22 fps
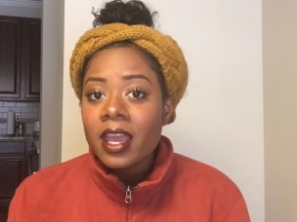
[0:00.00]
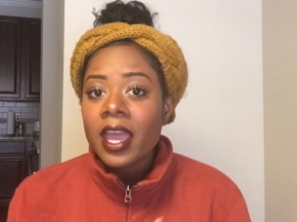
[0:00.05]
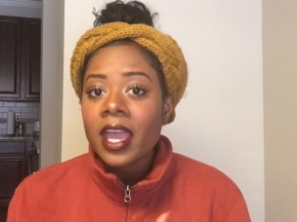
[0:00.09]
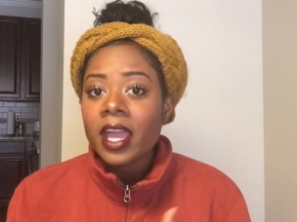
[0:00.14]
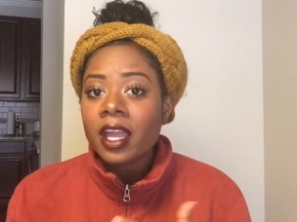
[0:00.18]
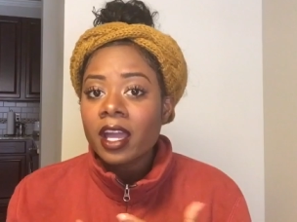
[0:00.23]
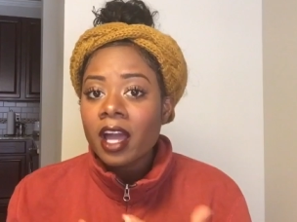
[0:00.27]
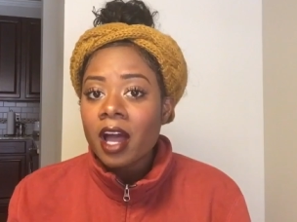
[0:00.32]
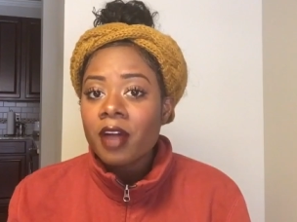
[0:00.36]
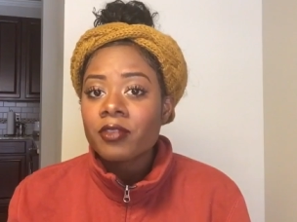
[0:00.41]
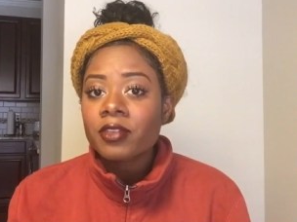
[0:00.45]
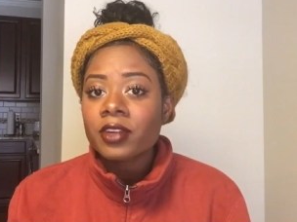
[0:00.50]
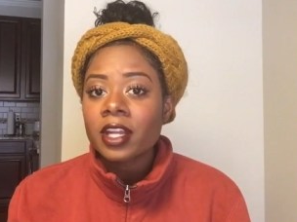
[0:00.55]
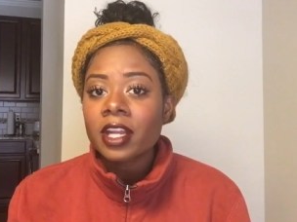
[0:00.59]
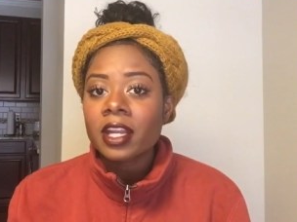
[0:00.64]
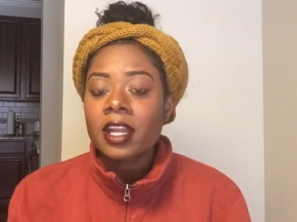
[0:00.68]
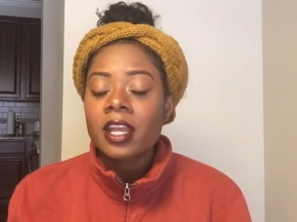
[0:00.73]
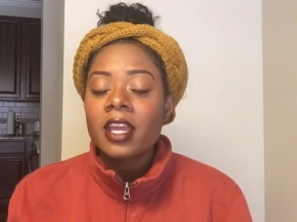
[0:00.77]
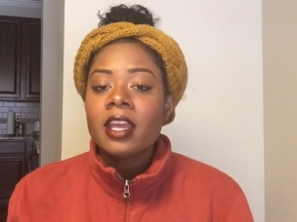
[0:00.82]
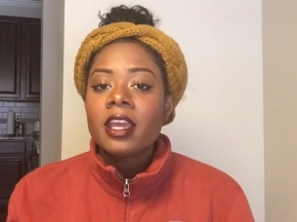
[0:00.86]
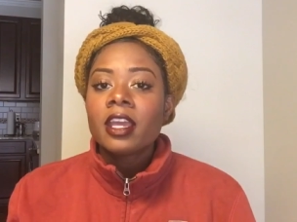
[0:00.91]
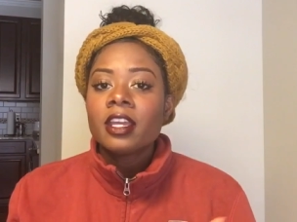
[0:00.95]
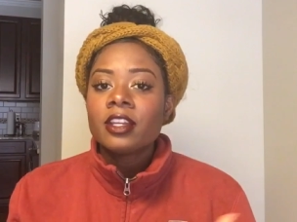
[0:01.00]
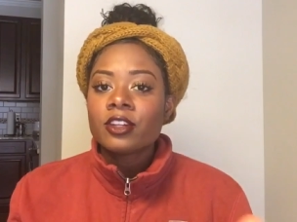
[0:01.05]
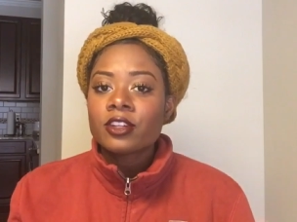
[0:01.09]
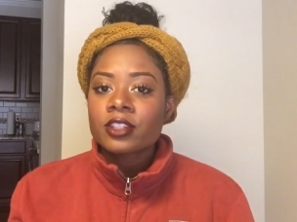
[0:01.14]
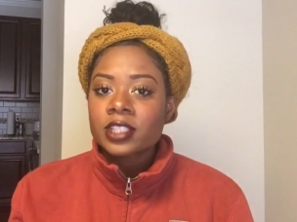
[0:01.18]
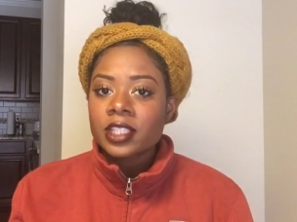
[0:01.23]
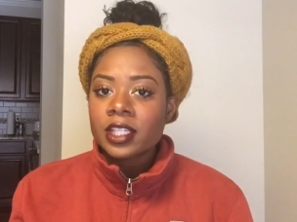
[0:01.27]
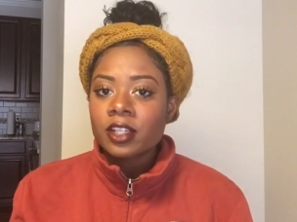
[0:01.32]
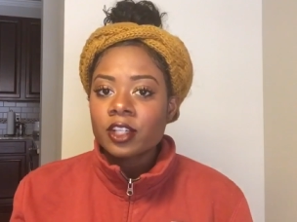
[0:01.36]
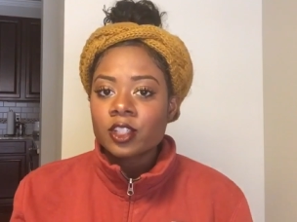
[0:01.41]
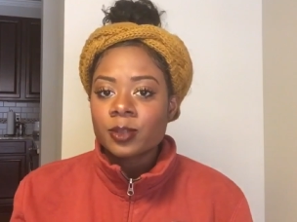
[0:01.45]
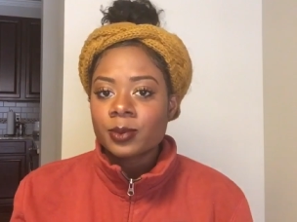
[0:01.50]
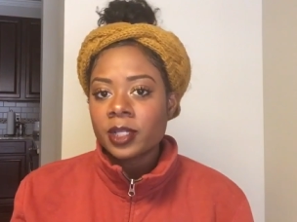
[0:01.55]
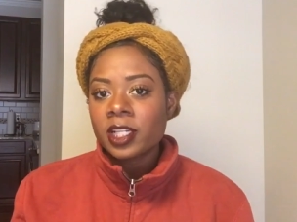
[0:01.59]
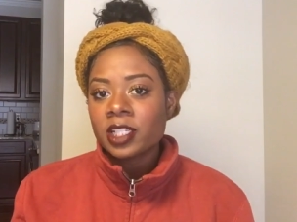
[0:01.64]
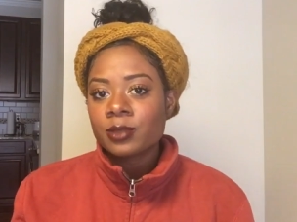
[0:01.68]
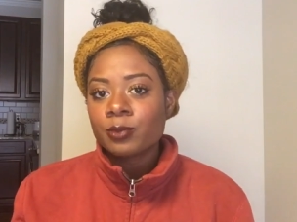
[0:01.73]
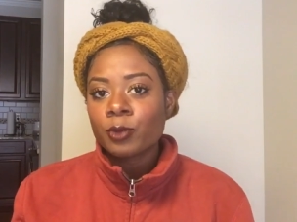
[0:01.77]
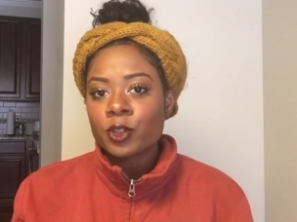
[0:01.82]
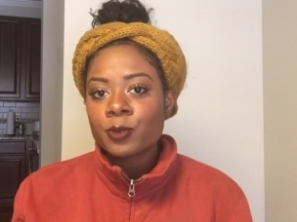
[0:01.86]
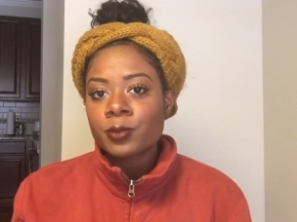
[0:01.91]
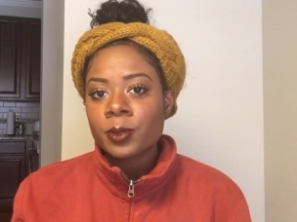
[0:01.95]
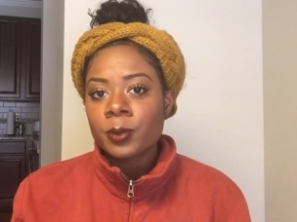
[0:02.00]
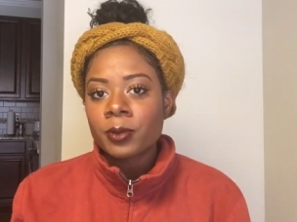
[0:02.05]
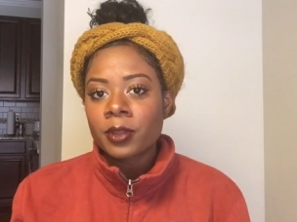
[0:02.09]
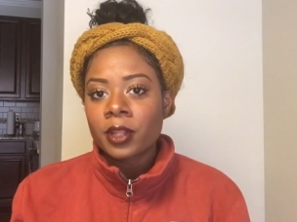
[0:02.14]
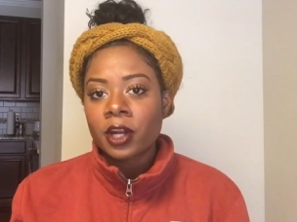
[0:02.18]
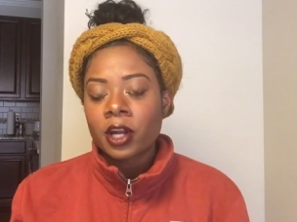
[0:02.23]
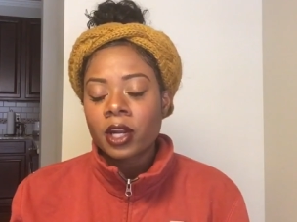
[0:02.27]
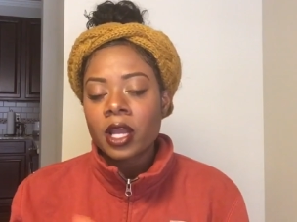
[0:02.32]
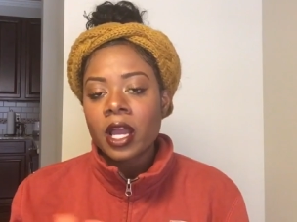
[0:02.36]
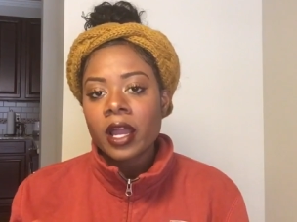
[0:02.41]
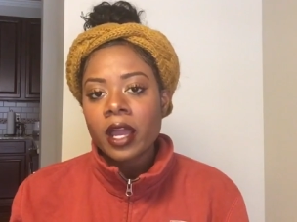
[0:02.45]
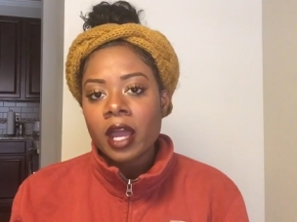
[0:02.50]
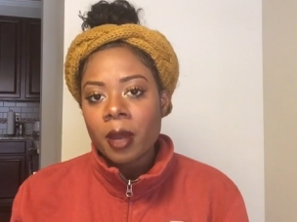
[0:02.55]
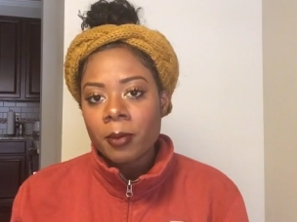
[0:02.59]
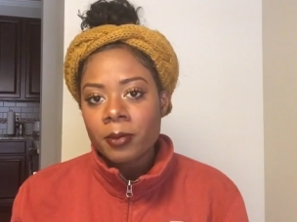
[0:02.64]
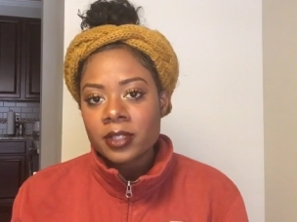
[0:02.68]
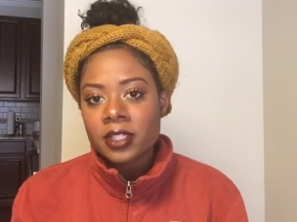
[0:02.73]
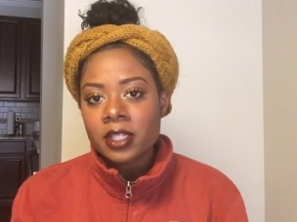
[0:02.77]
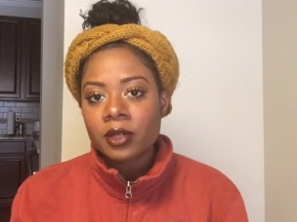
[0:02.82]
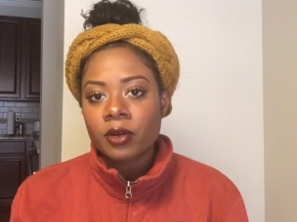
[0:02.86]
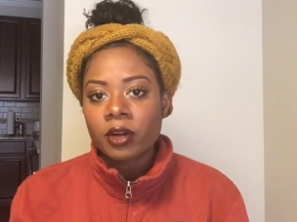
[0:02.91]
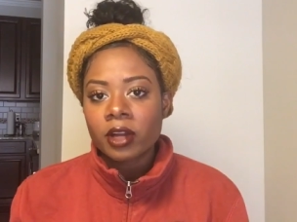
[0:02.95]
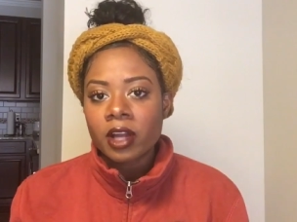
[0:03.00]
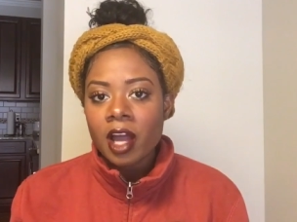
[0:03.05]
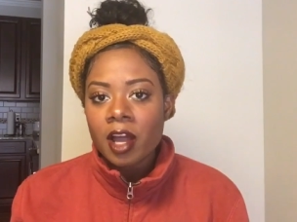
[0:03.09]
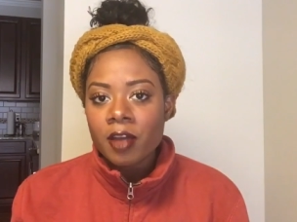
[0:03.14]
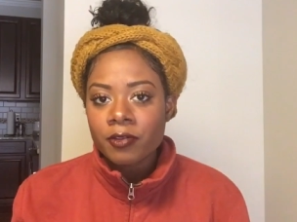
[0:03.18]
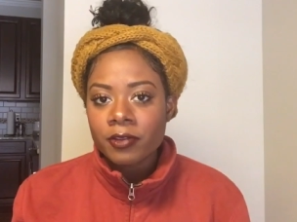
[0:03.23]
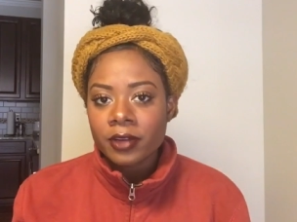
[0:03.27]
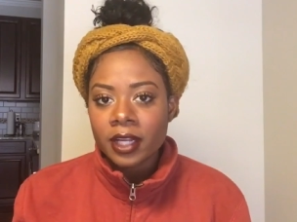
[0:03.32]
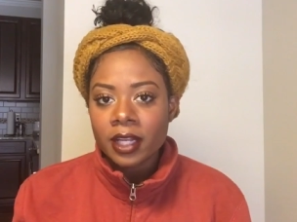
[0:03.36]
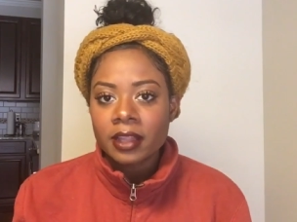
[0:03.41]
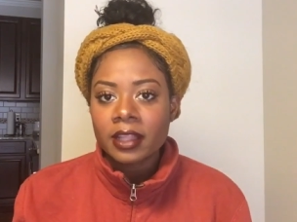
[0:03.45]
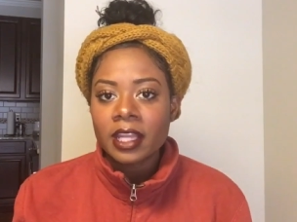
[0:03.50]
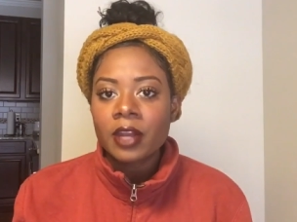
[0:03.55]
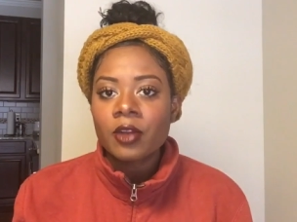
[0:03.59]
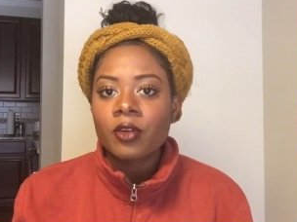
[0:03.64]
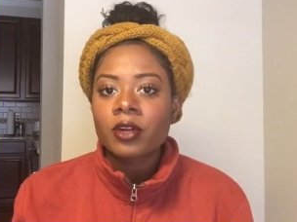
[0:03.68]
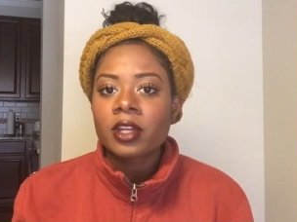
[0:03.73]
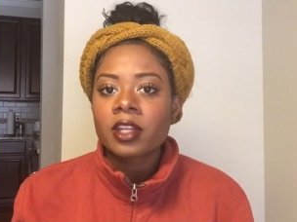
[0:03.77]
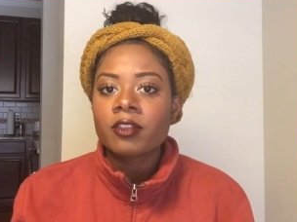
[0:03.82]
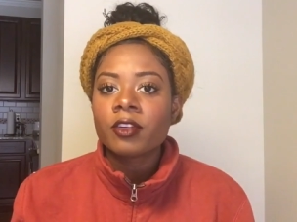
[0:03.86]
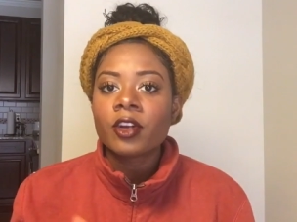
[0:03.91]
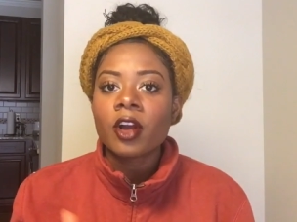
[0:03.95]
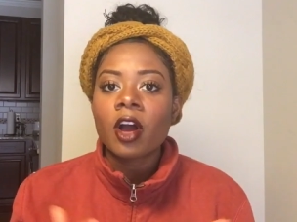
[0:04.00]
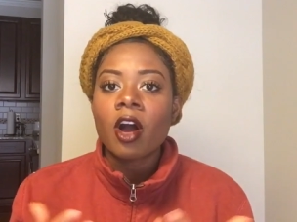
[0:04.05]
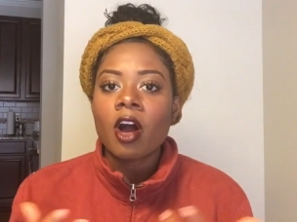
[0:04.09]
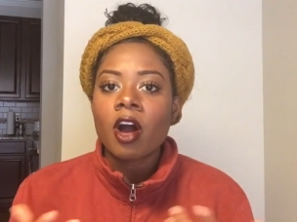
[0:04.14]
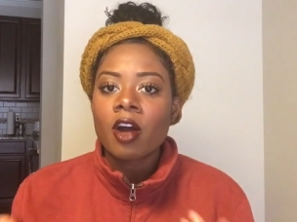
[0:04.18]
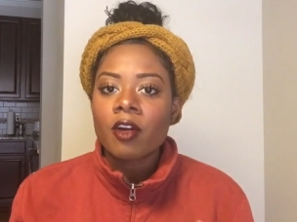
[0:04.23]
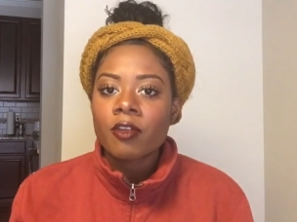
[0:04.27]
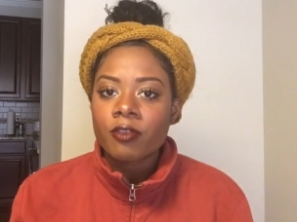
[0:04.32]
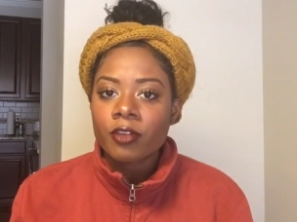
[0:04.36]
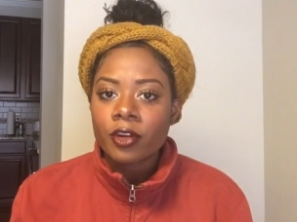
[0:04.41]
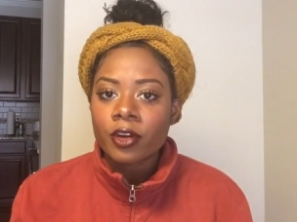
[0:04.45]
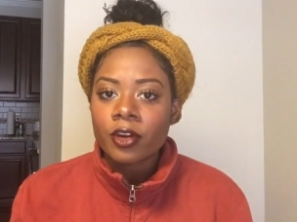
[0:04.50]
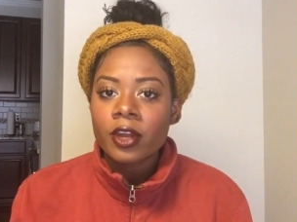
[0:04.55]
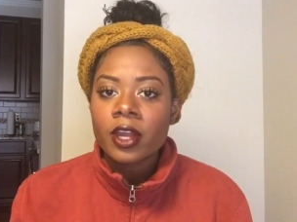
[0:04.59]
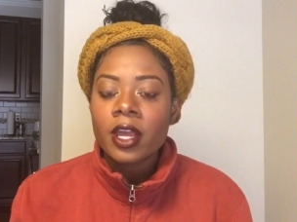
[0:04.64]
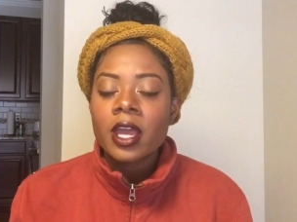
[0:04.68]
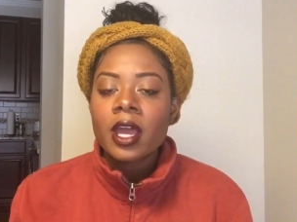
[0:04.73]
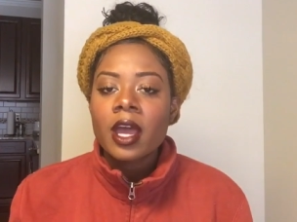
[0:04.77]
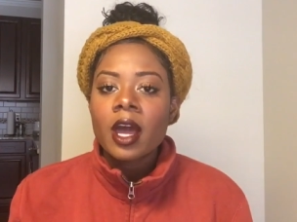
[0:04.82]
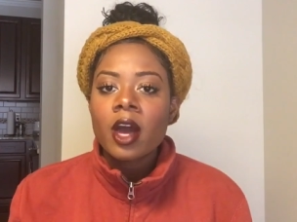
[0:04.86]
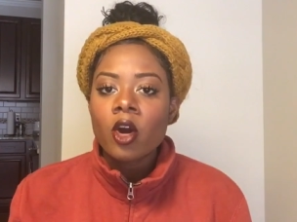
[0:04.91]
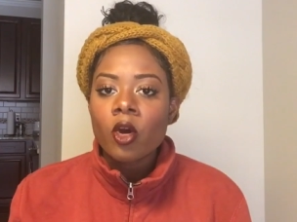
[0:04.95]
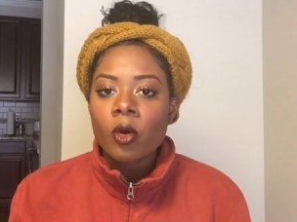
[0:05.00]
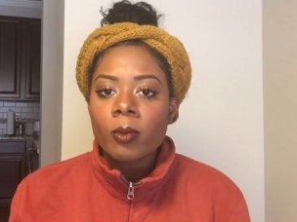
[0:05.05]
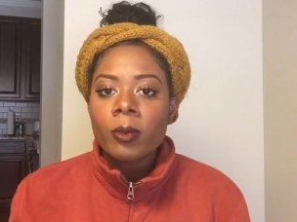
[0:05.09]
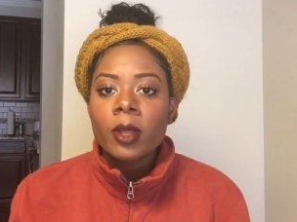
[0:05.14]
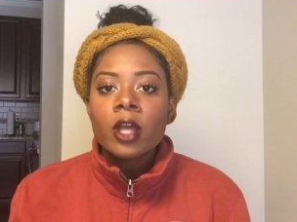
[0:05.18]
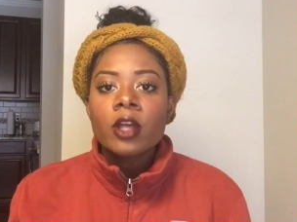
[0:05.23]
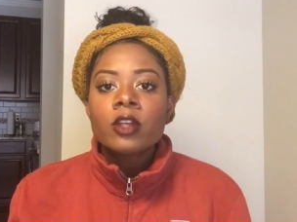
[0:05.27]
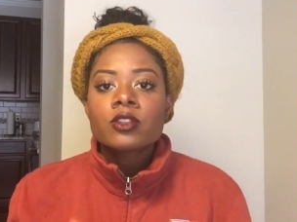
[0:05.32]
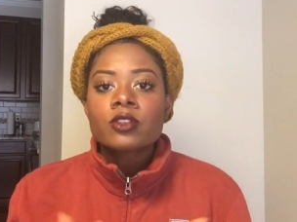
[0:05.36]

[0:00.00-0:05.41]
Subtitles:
and confident in your skills because most people that are not competent or confident, they don't even offer help.